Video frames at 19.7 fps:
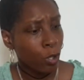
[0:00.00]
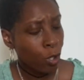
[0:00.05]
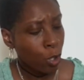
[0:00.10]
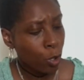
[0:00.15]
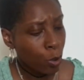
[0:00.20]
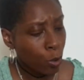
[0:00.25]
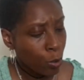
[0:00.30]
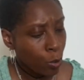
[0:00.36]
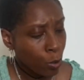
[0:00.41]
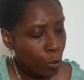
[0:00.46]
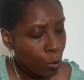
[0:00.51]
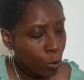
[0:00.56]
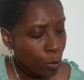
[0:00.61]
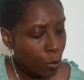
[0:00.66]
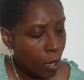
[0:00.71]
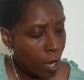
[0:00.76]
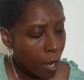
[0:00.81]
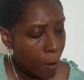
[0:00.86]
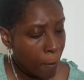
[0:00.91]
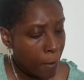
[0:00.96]
you
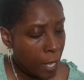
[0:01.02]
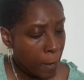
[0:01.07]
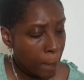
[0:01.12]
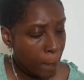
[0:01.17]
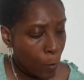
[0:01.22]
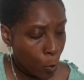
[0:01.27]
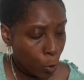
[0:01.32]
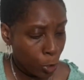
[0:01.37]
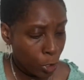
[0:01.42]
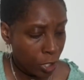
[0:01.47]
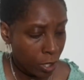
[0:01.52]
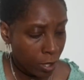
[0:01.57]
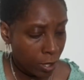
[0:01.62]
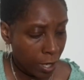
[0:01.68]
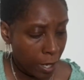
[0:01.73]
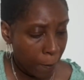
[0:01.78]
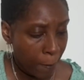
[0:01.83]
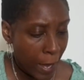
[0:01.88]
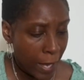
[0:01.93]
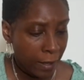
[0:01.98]
up
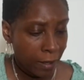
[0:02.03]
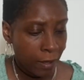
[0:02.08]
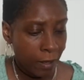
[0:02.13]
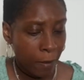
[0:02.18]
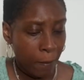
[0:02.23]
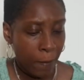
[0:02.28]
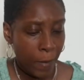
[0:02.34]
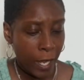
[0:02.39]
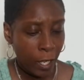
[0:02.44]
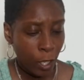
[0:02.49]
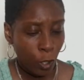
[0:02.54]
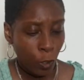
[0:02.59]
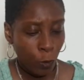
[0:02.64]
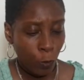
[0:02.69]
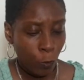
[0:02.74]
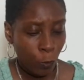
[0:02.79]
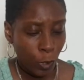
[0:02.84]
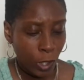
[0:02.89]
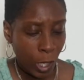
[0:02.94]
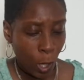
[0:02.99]
emotionally, mentally, making
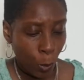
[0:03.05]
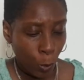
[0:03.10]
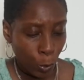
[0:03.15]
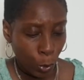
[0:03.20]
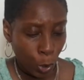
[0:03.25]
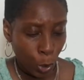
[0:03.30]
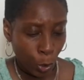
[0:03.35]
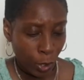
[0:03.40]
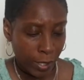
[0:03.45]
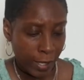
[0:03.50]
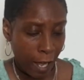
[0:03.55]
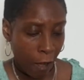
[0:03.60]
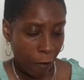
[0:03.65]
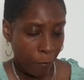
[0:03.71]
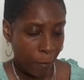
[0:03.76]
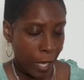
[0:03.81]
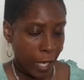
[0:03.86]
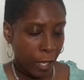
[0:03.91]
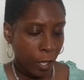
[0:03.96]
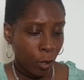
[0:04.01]
you doubt yourself,
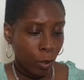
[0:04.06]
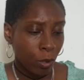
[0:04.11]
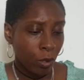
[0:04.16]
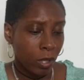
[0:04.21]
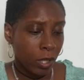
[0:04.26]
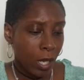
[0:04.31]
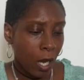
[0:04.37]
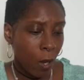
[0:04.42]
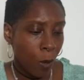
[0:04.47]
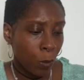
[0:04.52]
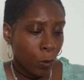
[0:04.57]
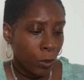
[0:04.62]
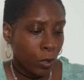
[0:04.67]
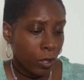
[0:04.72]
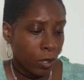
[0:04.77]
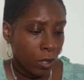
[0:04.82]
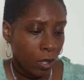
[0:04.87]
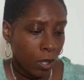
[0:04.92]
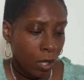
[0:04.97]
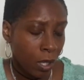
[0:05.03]
making you
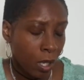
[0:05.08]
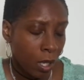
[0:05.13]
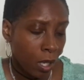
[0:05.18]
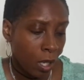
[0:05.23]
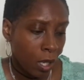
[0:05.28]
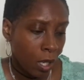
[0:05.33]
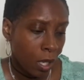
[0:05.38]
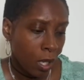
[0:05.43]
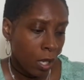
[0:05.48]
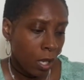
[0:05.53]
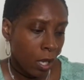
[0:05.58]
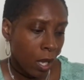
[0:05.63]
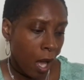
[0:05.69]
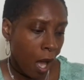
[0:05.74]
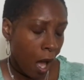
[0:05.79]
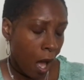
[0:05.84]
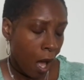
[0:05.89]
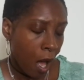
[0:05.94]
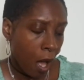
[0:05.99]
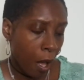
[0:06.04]
doubt,
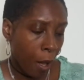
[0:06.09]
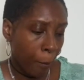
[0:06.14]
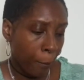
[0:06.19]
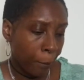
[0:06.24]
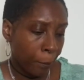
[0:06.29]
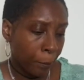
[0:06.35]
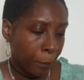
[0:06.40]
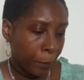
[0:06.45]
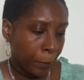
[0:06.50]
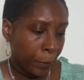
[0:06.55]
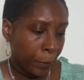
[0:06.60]
um,